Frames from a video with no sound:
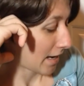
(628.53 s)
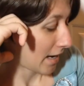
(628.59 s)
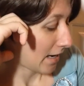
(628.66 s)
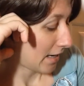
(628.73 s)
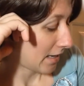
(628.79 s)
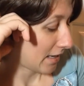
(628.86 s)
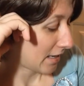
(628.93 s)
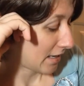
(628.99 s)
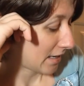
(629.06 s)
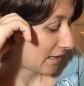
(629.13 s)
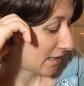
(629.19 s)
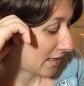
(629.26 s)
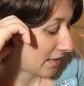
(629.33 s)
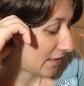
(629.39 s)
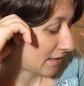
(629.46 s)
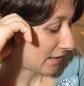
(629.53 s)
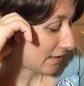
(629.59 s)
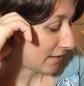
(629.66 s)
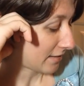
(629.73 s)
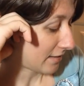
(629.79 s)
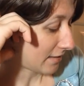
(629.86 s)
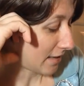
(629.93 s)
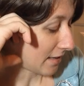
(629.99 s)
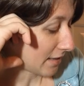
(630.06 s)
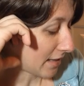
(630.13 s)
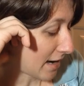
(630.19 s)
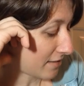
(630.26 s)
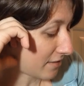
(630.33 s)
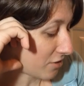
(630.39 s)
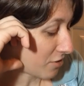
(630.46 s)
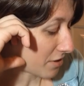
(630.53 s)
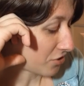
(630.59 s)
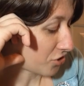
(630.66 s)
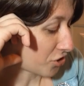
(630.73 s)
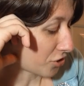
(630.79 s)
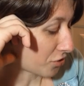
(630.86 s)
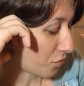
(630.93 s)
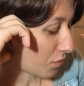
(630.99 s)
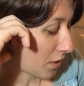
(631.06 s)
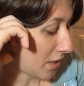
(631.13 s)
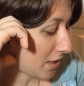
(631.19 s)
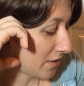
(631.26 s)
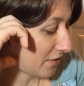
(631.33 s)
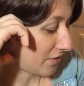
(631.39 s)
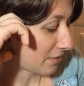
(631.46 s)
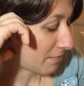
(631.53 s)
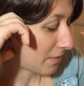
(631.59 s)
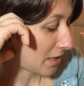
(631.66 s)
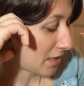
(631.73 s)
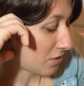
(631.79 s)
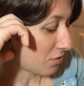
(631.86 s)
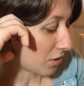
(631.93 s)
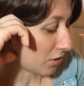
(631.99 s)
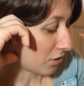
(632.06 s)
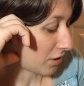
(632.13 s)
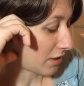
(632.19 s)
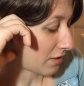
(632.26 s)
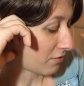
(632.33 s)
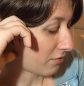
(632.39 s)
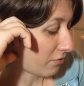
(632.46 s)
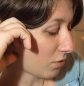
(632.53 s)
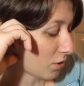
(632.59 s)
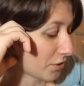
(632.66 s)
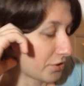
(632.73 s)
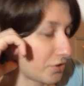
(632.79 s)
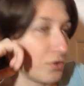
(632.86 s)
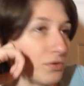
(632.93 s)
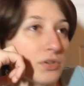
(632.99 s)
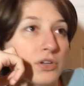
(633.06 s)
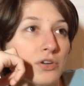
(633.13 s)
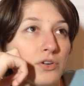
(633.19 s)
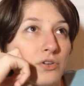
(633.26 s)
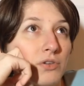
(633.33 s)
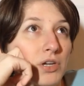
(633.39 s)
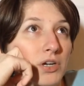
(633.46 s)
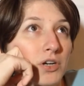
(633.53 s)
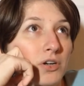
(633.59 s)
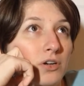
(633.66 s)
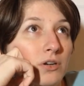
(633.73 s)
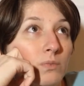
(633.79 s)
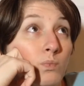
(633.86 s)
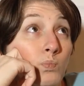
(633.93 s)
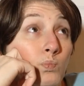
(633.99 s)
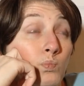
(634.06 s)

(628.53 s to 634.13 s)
And let's see, last question. What is something you are looking forward to in the new year?